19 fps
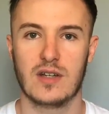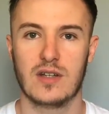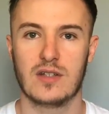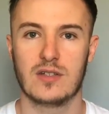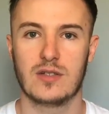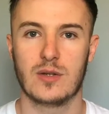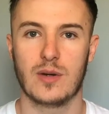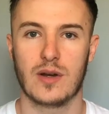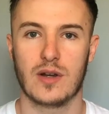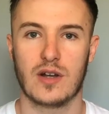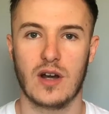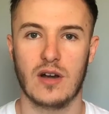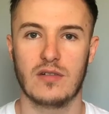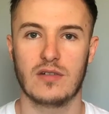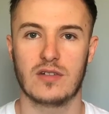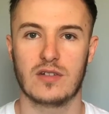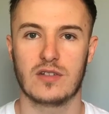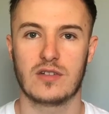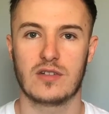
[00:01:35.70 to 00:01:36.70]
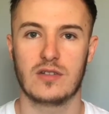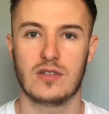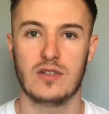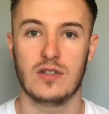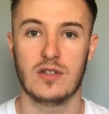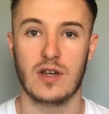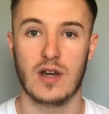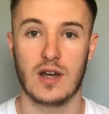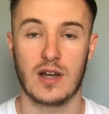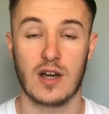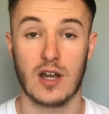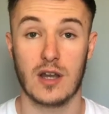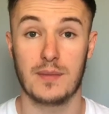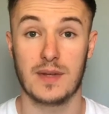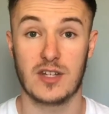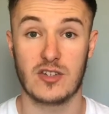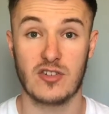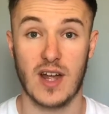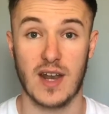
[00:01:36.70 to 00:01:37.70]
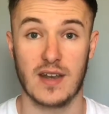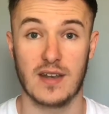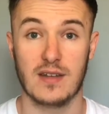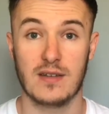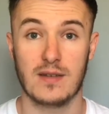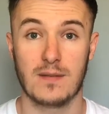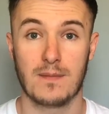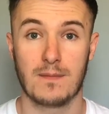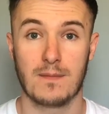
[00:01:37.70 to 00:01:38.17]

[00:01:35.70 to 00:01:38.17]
to a current economy trend,